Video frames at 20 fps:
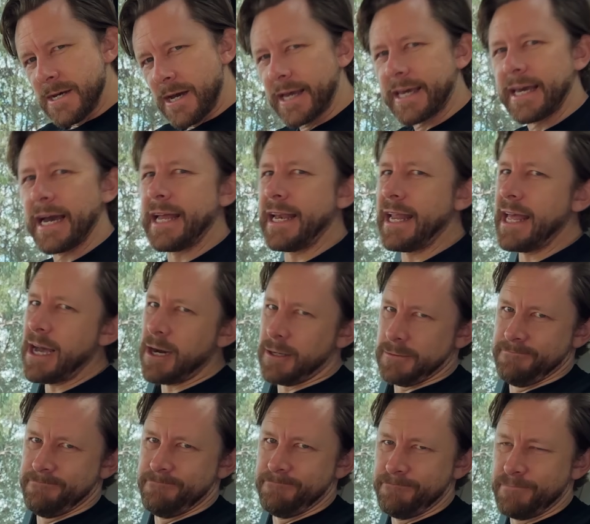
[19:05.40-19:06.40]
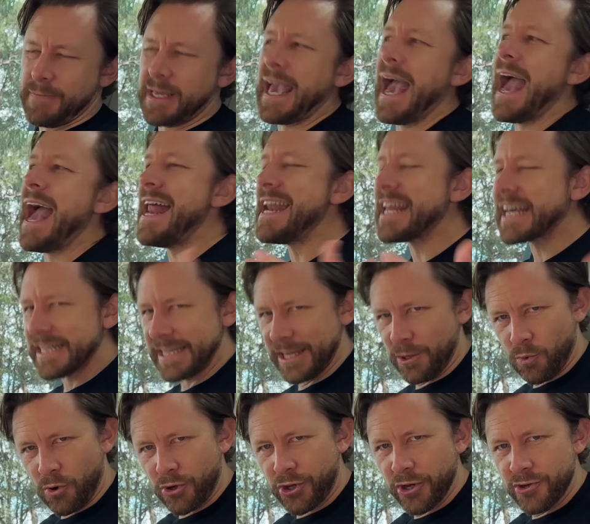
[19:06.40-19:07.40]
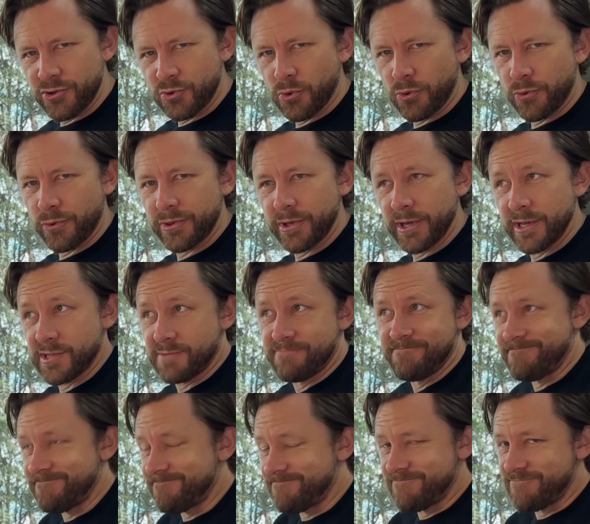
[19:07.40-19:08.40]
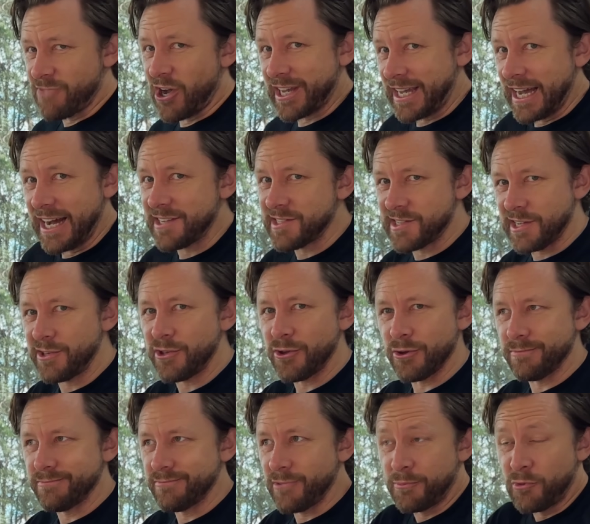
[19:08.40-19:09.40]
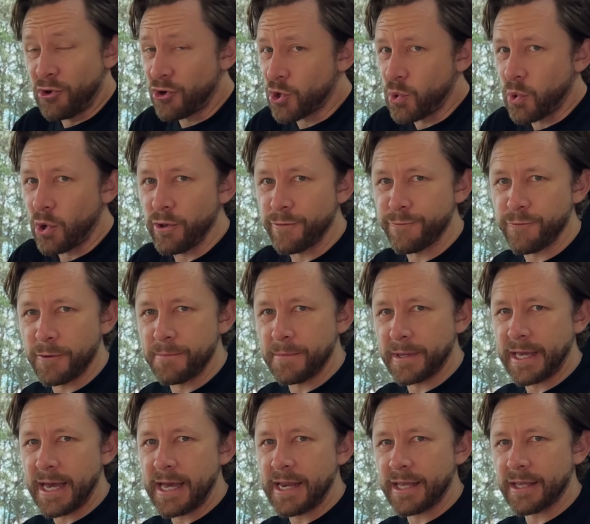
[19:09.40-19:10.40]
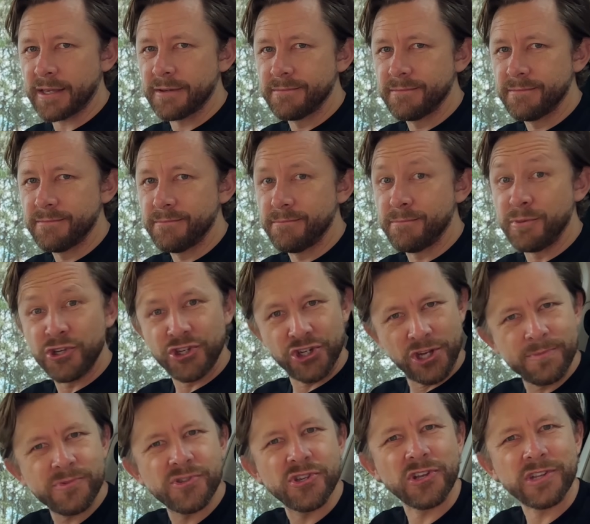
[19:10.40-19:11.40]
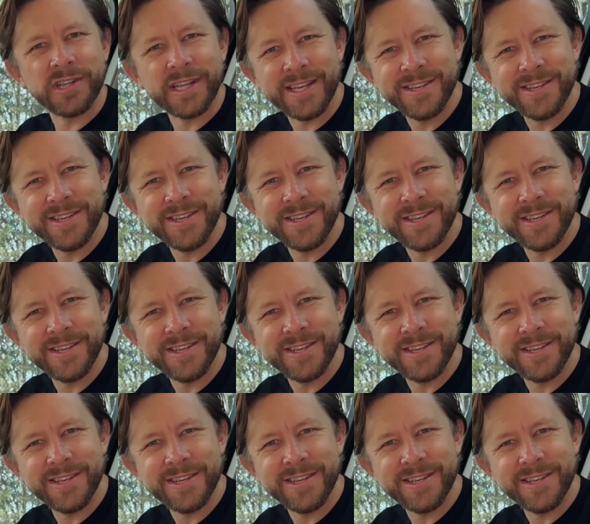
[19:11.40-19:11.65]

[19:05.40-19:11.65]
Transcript: Okay, now, mechanically, what goes wrong with these? I can't tell you. I'm not a qualified mechanic, but Jim certainly